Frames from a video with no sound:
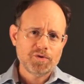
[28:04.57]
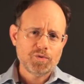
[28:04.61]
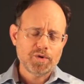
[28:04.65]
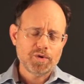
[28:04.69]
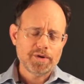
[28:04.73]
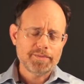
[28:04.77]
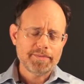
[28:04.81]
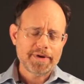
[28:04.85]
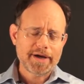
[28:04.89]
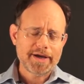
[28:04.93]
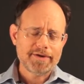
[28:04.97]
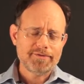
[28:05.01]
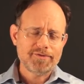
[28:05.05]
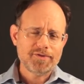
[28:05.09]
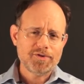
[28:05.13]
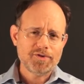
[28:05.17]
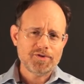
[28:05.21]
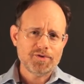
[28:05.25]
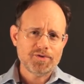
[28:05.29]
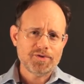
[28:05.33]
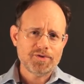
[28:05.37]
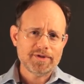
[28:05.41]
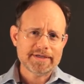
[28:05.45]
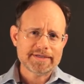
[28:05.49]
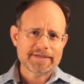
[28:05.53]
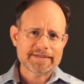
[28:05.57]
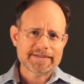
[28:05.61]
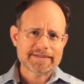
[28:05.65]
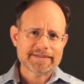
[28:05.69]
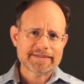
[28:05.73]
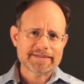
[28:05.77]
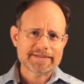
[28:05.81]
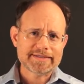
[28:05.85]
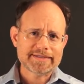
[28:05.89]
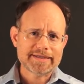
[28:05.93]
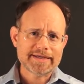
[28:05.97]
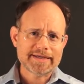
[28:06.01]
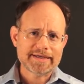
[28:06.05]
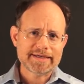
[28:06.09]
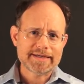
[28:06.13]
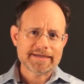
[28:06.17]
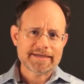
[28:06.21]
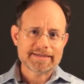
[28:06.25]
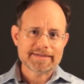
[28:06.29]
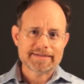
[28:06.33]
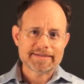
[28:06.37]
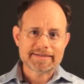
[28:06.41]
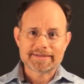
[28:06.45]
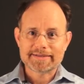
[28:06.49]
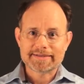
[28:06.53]
We might view this
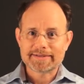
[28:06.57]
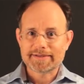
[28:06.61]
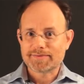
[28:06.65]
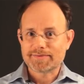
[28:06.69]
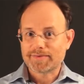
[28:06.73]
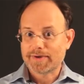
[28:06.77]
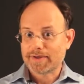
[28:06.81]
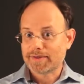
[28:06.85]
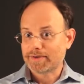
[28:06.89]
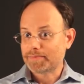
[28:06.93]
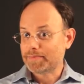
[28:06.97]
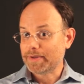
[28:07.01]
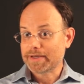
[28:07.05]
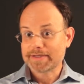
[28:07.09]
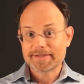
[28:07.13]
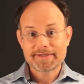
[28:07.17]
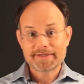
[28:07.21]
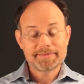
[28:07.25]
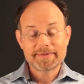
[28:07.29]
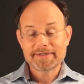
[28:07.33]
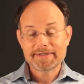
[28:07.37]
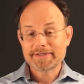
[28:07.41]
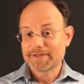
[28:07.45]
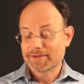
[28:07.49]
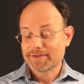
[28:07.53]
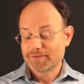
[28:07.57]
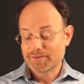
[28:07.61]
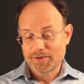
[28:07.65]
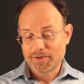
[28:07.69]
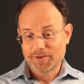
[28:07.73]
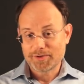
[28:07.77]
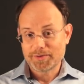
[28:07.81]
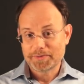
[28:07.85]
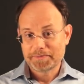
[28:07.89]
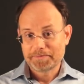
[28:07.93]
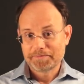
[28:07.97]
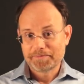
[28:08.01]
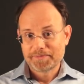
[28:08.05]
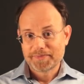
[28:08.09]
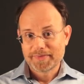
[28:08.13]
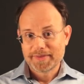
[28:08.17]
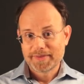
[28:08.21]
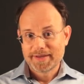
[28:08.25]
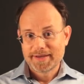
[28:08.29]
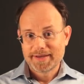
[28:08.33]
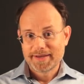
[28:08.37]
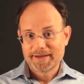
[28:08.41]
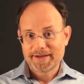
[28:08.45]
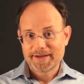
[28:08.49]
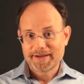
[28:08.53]
as a rather pessimistic view
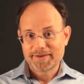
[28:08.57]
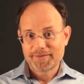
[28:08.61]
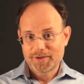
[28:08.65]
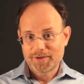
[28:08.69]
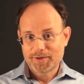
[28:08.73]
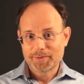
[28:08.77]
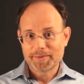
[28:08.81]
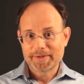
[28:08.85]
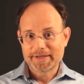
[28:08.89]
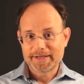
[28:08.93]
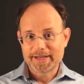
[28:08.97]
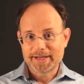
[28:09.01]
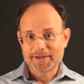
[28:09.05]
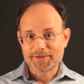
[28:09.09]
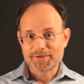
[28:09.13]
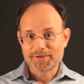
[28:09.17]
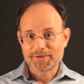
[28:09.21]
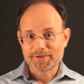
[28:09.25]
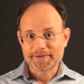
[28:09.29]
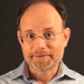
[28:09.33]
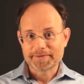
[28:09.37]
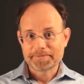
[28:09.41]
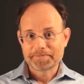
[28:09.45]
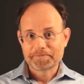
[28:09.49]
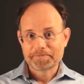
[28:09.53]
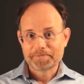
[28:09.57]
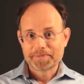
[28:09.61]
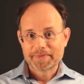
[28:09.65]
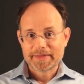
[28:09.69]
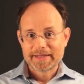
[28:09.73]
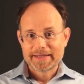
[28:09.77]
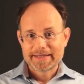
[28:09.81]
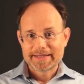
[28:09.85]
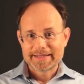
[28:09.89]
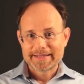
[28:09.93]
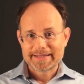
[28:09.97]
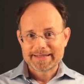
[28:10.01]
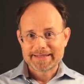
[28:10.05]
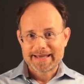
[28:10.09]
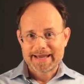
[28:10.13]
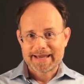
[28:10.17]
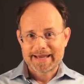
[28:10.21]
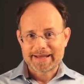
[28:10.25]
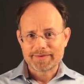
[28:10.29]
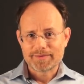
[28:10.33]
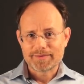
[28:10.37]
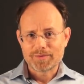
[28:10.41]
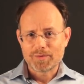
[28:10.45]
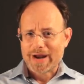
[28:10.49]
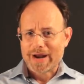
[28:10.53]
of human nature,
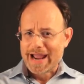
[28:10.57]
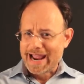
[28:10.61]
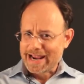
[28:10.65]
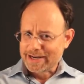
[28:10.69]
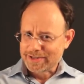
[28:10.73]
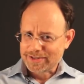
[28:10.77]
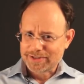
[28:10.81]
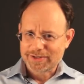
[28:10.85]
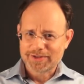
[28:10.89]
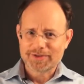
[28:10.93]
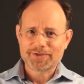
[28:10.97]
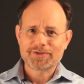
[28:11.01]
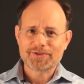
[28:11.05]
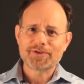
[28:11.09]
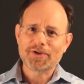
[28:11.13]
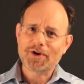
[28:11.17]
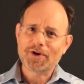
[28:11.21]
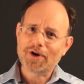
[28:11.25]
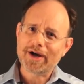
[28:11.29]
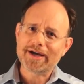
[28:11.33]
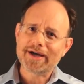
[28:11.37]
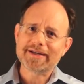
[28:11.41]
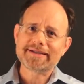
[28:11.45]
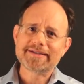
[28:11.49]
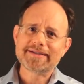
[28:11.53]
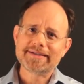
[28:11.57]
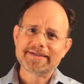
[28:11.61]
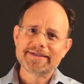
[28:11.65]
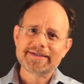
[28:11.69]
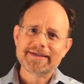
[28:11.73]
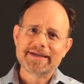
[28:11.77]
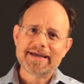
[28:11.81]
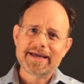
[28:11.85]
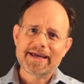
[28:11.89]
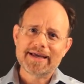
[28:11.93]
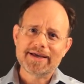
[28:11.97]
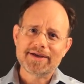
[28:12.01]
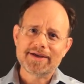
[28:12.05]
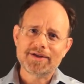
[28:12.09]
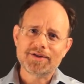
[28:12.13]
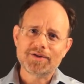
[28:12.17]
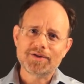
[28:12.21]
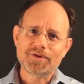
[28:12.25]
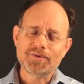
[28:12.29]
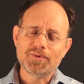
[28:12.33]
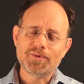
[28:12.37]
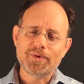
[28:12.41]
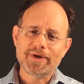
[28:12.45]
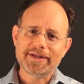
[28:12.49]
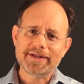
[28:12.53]
that rational thought
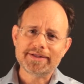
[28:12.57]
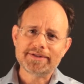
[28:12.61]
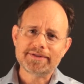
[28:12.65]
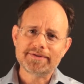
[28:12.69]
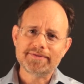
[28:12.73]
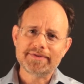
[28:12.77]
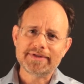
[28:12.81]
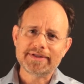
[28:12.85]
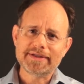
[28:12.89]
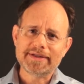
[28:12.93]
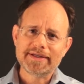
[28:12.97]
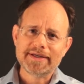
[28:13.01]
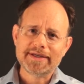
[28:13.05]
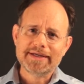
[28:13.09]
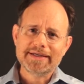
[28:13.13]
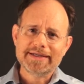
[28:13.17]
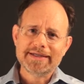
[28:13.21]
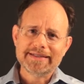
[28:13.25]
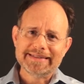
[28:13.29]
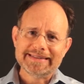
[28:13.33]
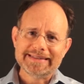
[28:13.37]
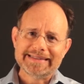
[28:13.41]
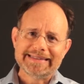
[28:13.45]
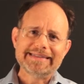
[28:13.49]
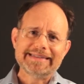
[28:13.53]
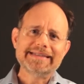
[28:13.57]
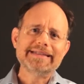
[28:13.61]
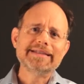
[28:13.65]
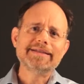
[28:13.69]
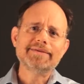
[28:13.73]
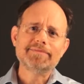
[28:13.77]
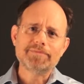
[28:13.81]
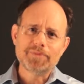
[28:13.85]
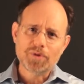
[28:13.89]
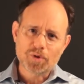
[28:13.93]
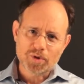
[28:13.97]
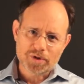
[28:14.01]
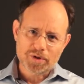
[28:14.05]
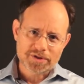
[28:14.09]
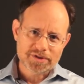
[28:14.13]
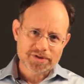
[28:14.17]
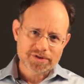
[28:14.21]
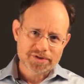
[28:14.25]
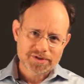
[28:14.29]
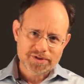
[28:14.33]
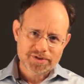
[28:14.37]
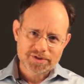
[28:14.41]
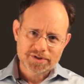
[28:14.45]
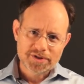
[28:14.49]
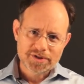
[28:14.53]
held relatively little
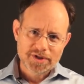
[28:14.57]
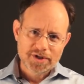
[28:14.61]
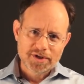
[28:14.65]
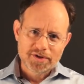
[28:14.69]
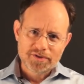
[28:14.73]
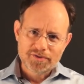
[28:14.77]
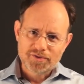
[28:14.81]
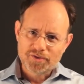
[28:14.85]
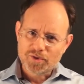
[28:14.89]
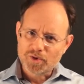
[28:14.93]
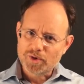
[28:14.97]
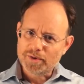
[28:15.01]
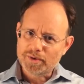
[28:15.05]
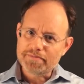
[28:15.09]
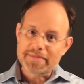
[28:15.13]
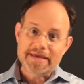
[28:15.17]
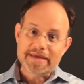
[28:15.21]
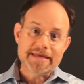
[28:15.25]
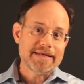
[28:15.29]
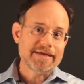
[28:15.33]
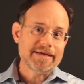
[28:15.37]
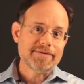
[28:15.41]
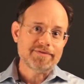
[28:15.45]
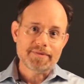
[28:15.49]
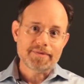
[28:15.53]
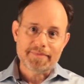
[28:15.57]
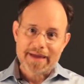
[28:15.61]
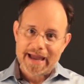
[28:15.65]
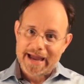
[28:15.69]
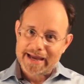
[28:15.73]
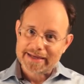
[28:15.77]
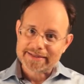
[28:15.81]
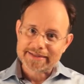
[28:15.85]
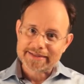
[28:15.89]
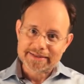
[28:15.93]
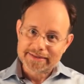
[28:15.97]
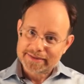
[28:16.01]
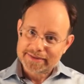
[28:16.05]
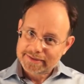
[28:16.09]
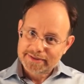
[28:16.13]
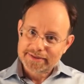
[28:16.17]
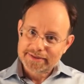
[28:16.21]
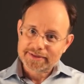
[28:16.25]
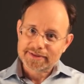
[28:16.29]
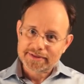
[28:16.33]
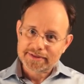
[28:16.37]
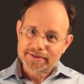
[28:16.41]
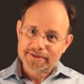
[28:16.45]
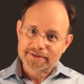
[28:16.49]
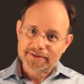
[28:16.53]
importance for many of the
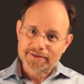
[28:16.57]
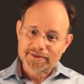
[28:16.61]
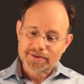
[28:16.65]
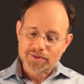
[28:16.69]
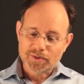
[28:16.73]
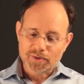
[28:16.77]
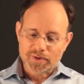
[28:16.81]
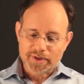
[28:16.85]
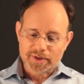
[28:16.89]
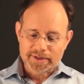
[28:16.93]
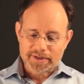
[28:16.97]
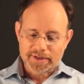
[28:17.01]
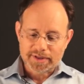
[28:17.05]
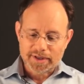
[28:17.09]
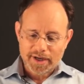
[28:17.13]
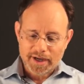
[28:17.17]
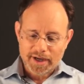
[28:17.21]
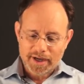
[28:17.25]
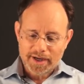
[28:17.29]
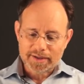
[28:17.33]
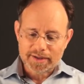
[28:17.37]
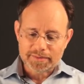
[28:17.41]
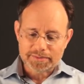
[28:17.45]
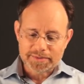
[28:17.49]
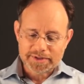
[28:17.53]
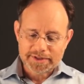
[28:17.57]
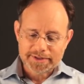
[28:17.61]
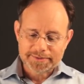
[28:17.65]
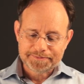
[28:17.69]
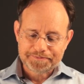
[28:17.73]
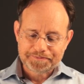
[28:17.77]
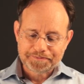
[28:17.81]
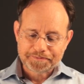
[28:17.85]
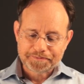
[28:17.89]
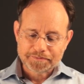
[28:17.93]
masses, according to Hobbes.